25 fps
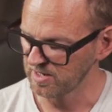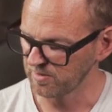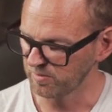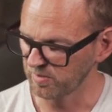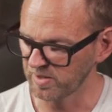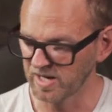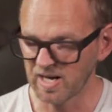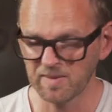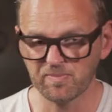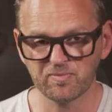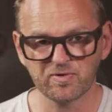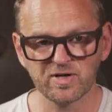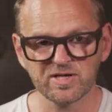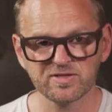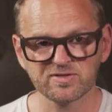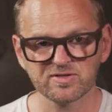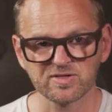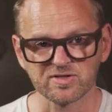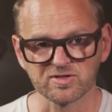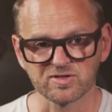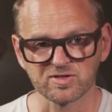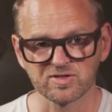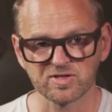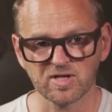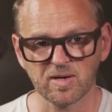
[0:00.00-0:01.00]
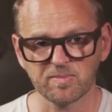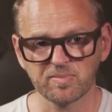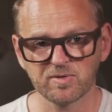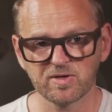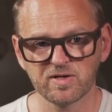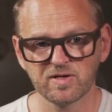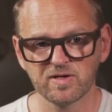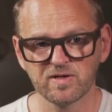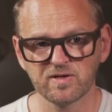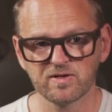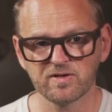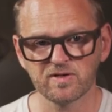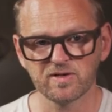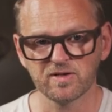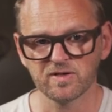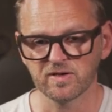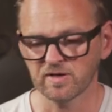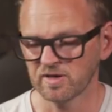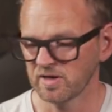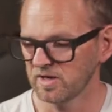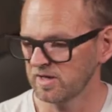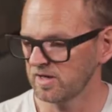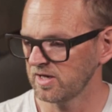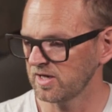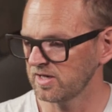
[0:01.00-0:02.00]
When I press the stop key
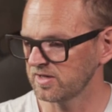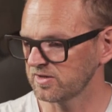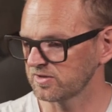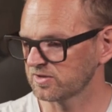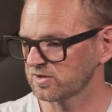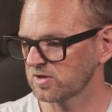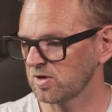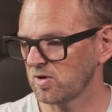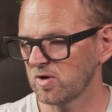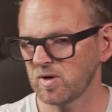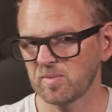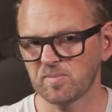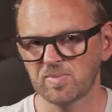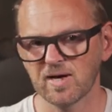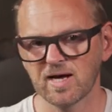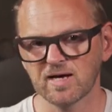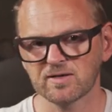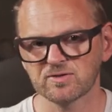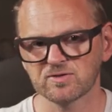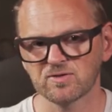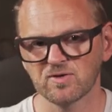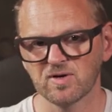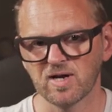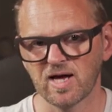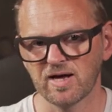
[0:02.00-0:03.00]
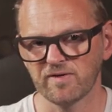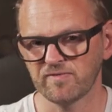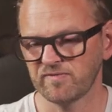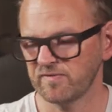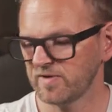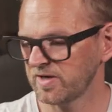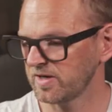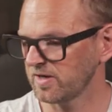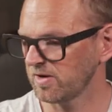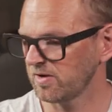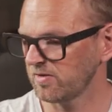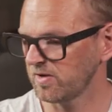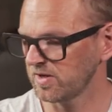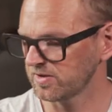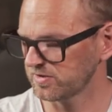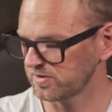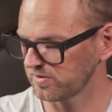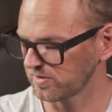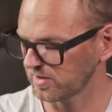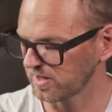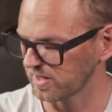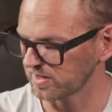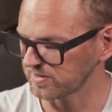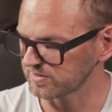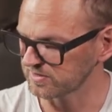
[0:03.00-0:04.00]
here, it is going back to live video as
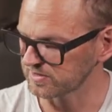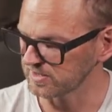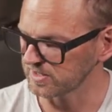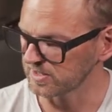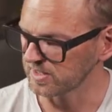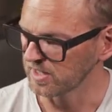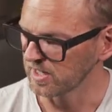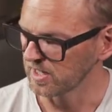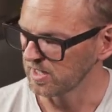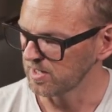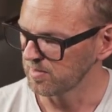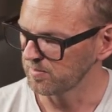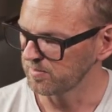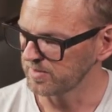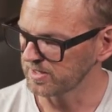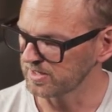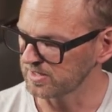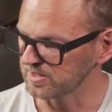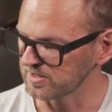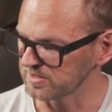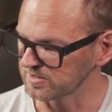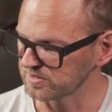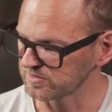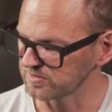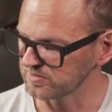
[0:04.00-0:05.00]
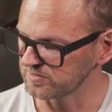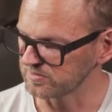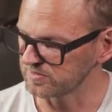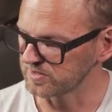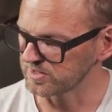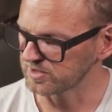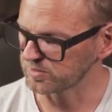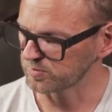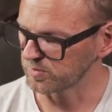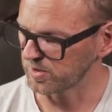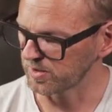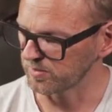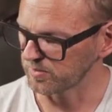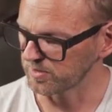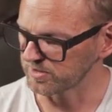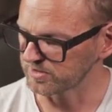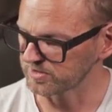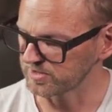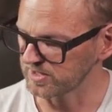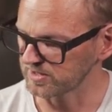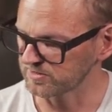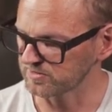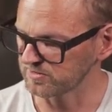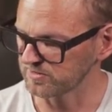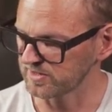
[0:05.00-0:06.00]
you can see, because this one was
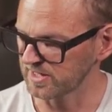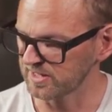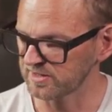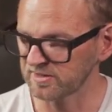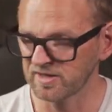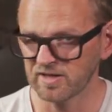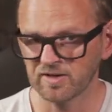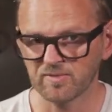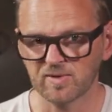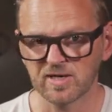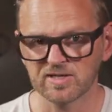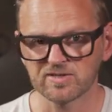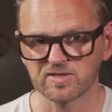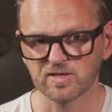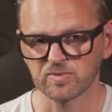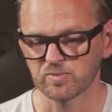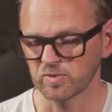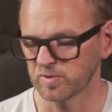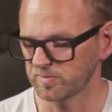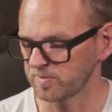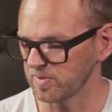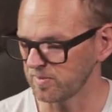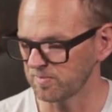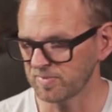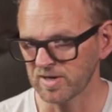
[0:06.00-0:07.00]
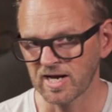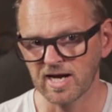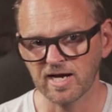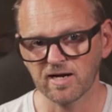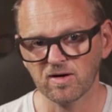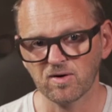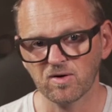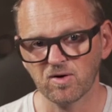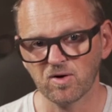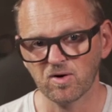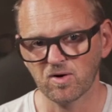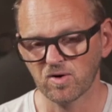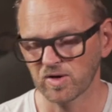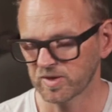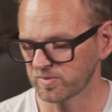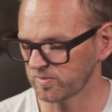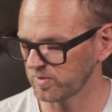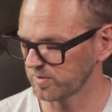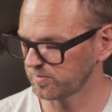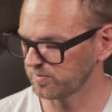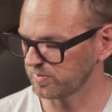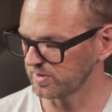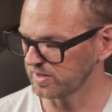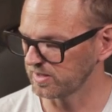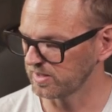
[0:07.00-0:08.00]
set to that. Otherwise it would be black or it
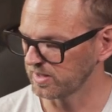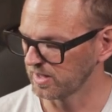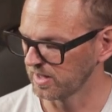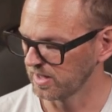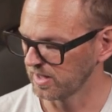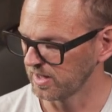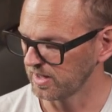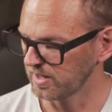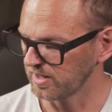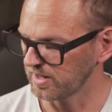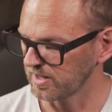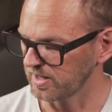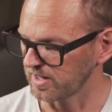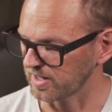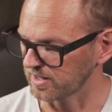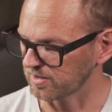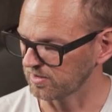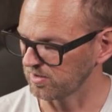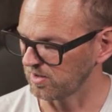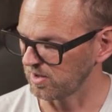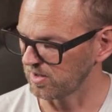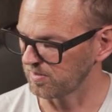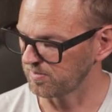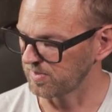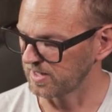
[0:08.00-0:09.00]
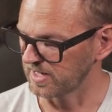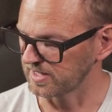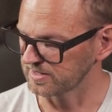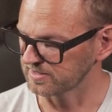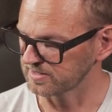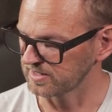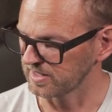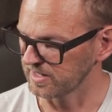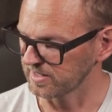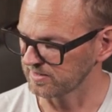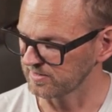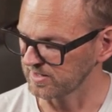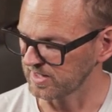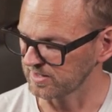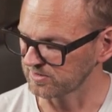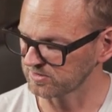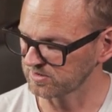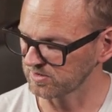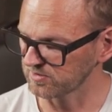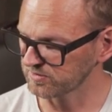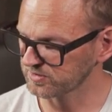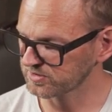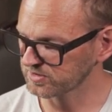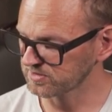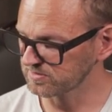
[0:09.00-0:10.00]
would be uh, color bars like that.
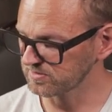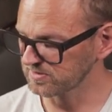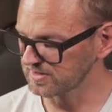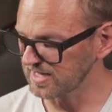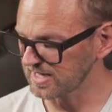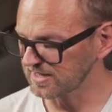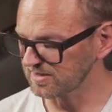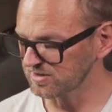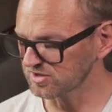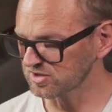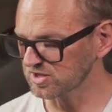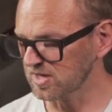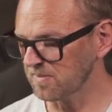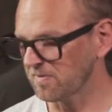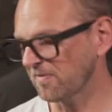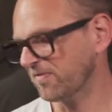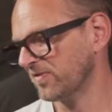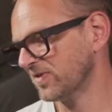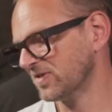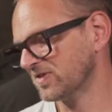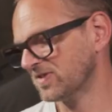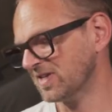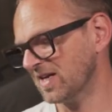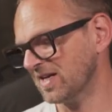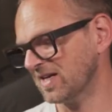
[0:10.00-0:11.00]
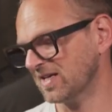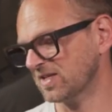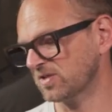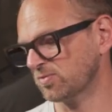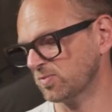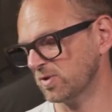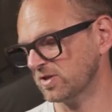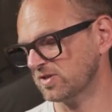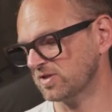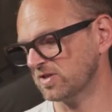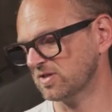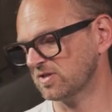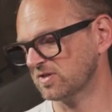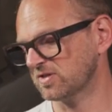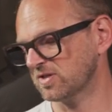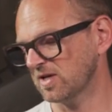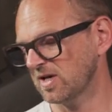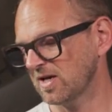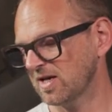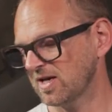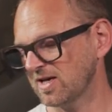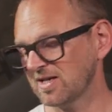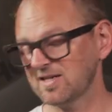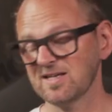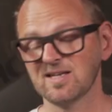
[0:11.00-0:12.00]
So that is some of the settings which is
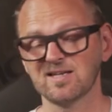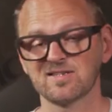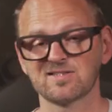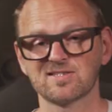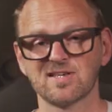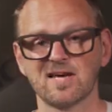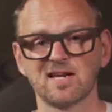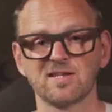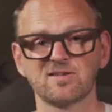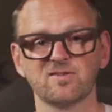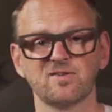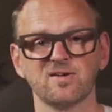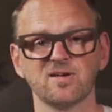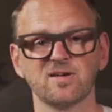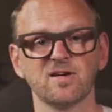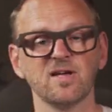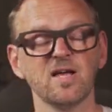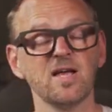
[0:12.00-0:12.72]
hidden inside here.